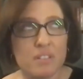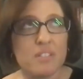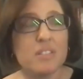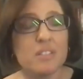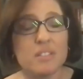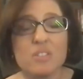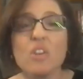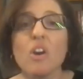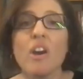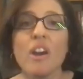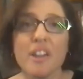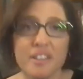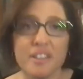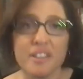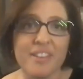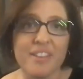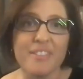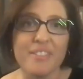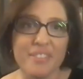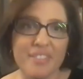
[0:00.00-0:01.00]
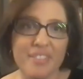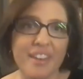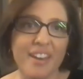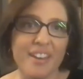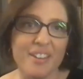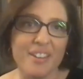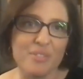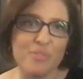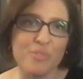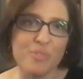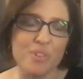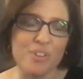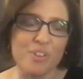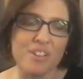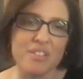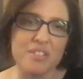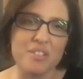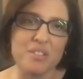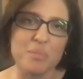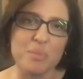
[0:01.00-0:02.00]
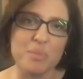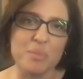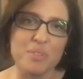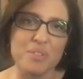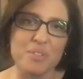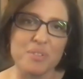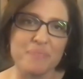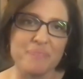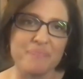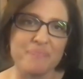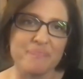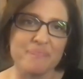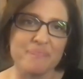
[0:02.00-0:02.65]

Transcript: design that for customers.